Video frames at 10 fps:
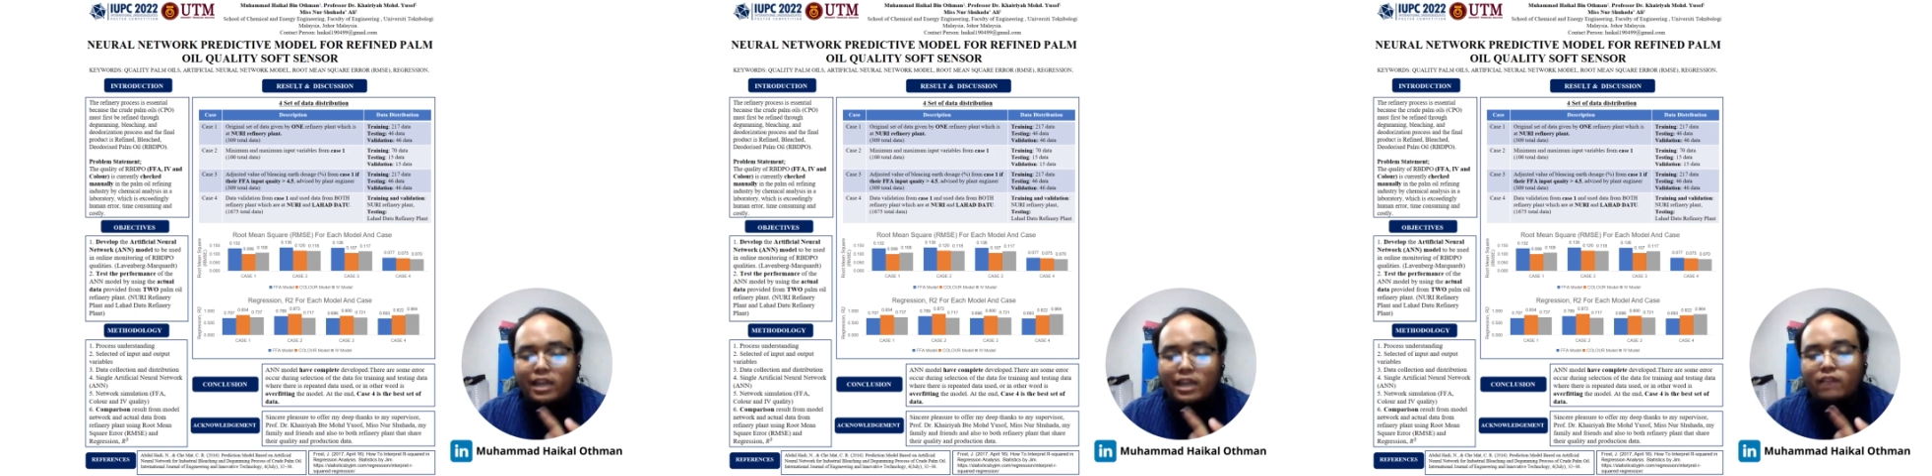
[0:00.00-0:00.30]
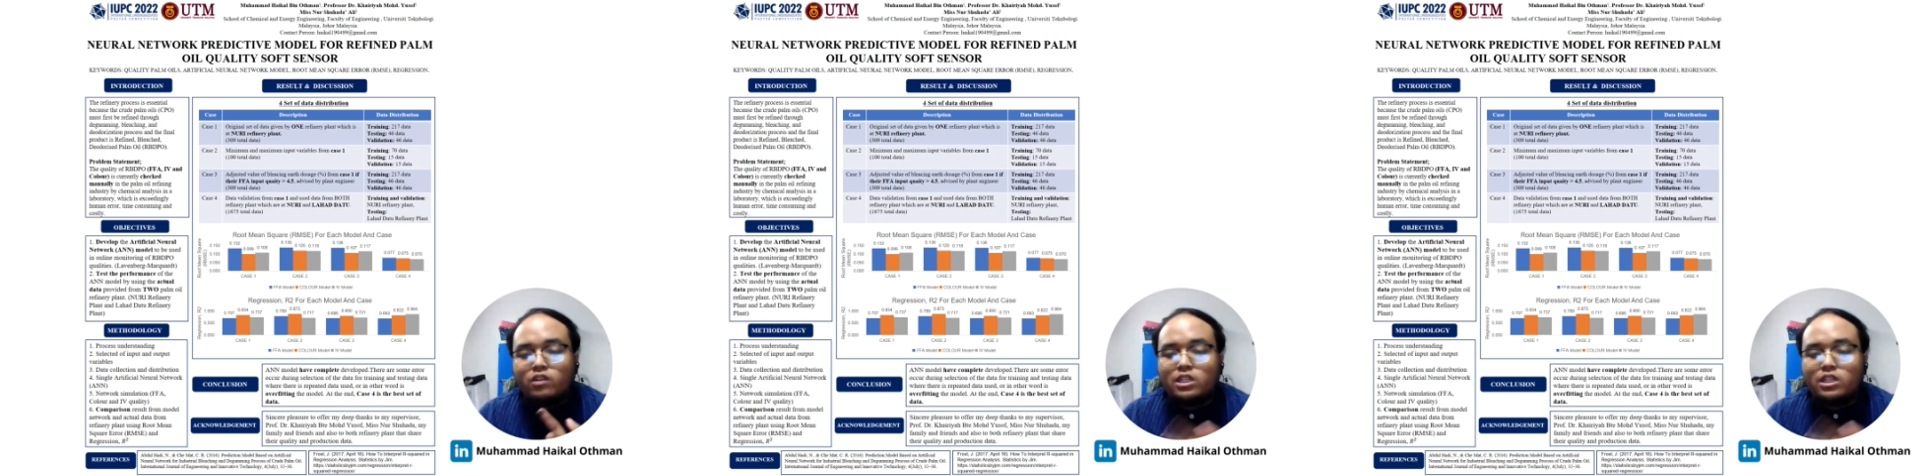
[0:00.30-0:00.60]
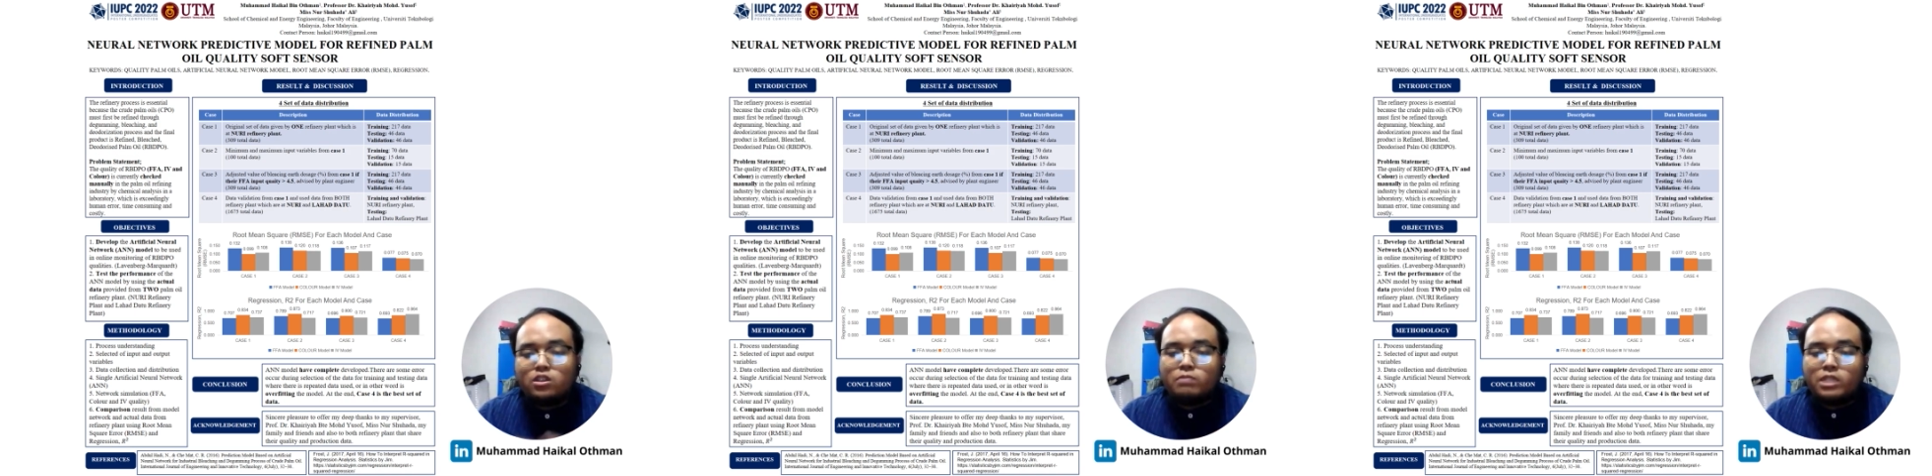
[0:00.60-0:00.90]
have only
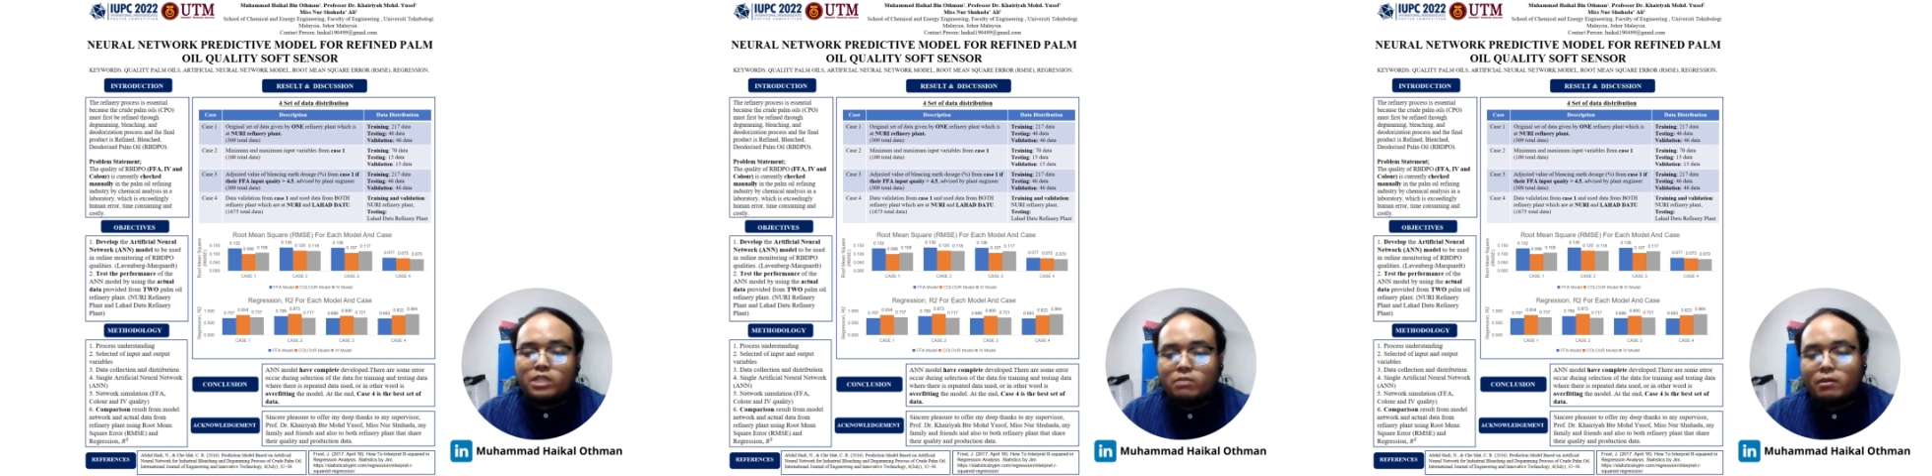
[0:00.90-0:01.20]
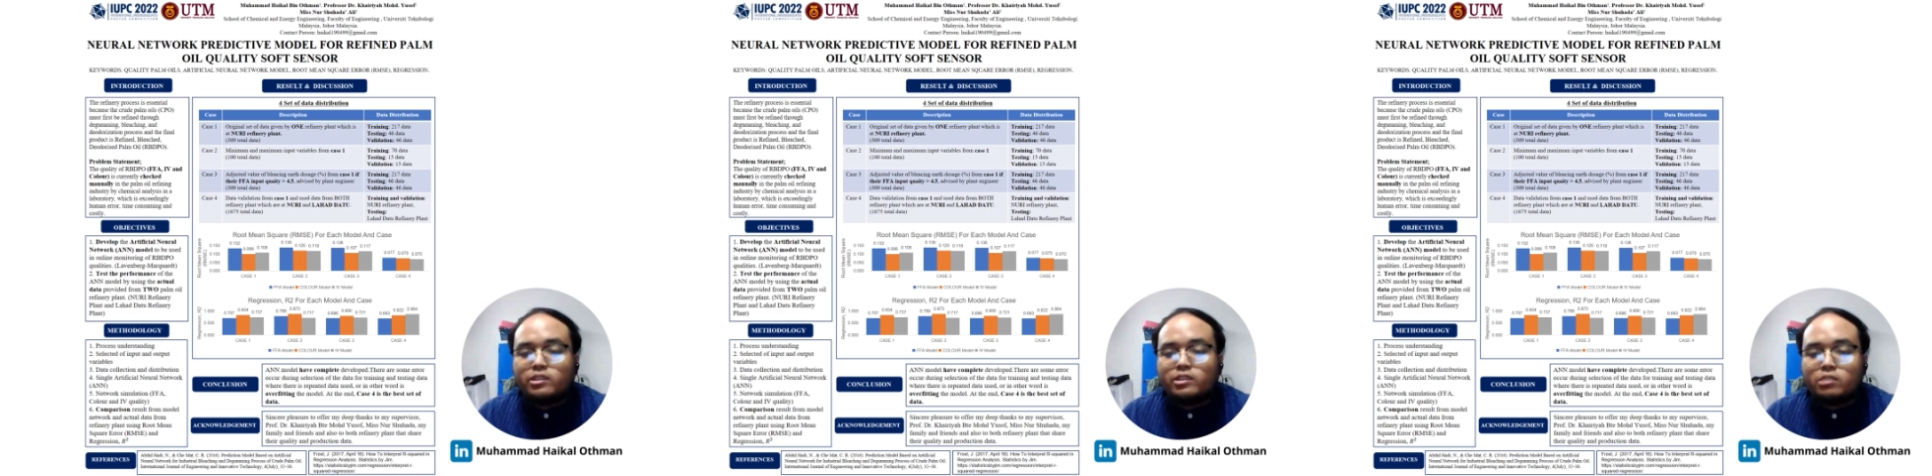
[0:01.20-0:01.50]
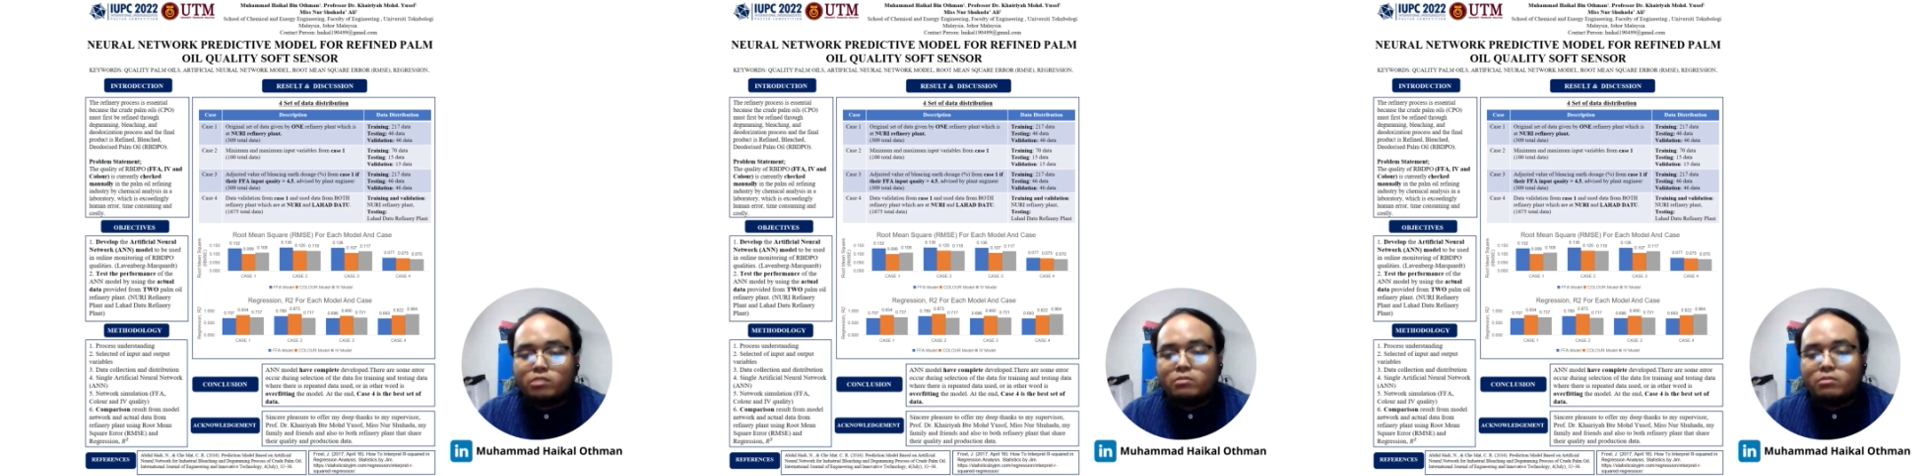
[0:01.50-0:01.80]
included minimum and
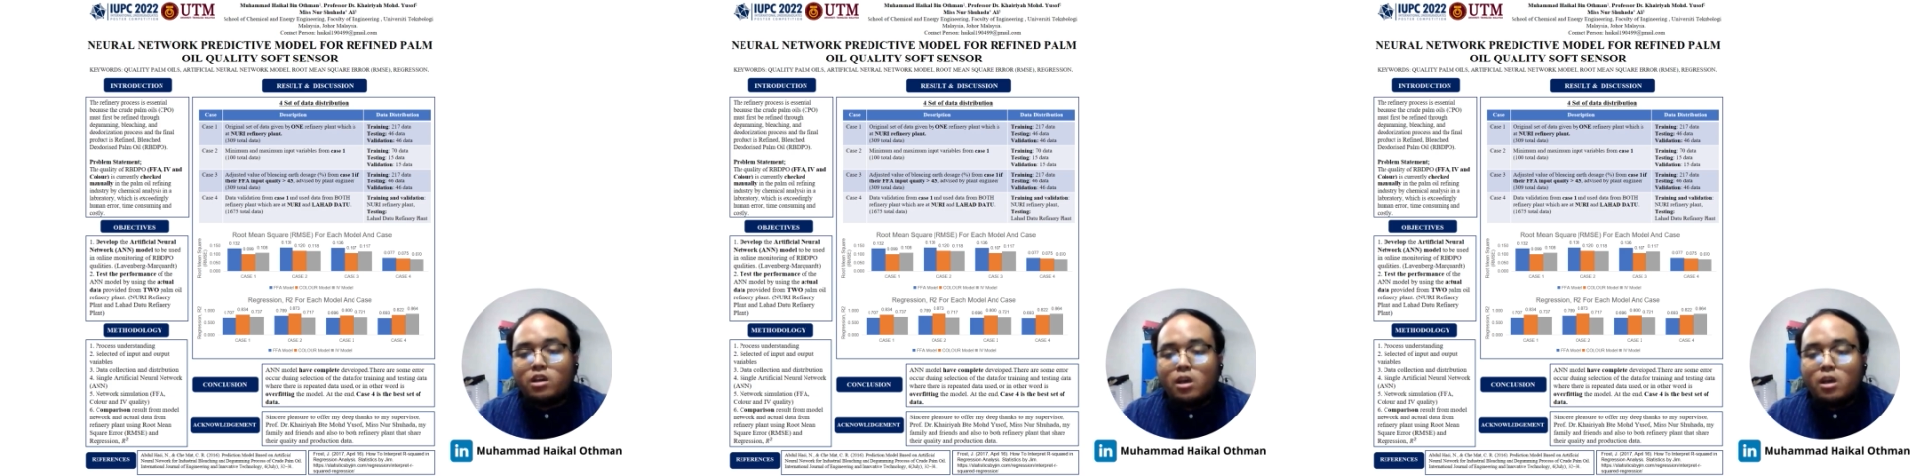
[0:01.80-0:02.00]
maximum